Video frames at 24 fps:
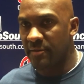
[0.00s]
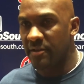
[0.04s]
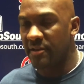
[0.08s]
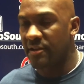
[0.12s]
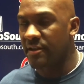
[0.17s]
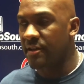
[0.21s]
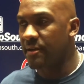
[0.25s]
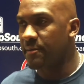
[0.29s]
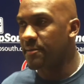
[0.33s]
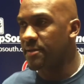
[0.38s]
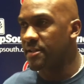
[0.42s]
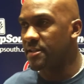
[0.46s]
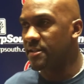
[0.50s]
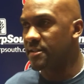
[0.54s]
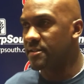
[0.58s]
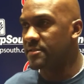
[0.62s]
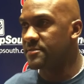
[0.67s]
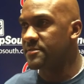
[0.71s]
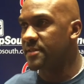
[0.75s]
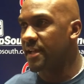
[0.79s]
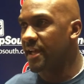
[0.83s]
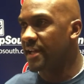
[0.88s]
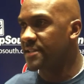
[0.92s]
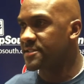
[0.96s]
They're coming
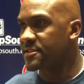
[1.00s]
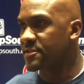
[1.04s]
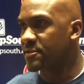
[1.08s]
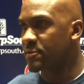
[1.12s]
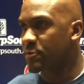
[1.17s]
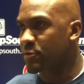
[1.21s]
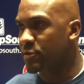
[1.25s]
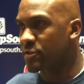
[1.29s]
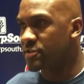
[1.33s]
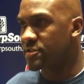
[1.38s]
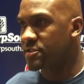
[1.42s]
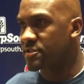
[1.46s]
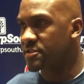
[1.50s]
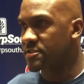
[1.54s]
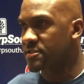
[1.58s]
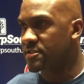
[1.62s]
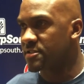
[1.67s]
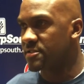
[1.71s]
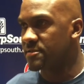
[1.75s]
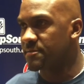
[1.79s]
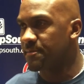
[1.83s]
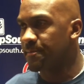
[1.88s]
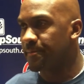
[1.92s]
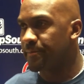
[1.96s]
in, asking questions,
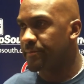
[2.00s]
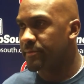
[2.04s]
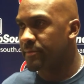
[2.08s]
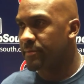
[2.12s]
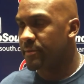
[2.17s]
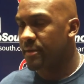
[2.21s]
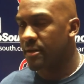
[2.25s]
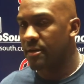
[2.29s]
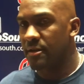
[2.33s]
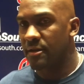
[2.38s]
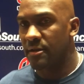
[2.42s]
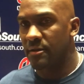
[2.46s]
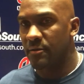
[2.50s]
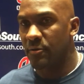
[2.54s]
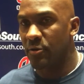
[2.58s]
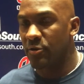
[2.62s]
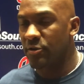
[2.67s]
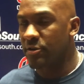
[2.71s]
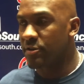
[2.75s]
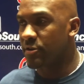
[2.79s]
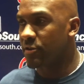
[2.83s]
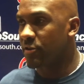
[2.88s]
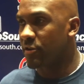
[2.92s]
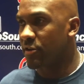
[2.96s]
and
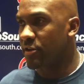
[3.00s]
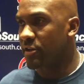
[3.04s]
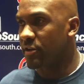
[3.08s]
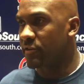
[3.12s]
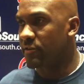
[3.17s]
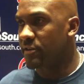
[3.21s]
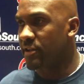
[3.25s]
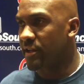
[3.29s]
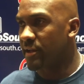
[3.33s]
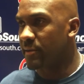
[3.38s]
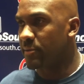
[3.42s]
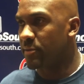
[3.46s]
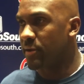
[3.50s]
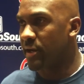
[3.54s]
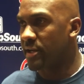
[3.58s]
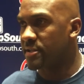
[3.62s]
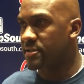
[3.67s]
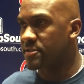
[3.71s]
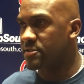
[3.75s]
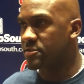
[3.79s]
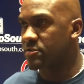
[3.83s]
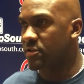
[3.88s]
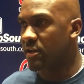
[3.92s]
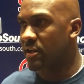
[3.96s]
working hard every day at
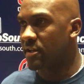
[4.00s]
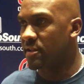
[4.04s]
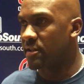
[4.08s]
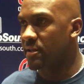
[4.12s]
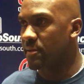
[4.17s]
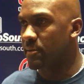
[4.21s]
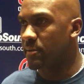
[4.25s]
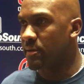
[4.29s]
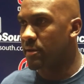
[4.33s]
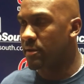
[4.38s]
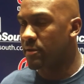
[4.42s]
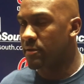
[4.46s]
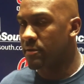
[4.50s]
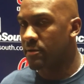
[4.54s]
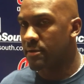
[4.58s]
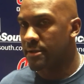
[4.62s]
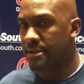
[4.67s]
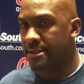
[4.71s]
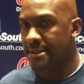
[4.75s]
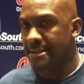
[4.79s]
practice, trying to get better.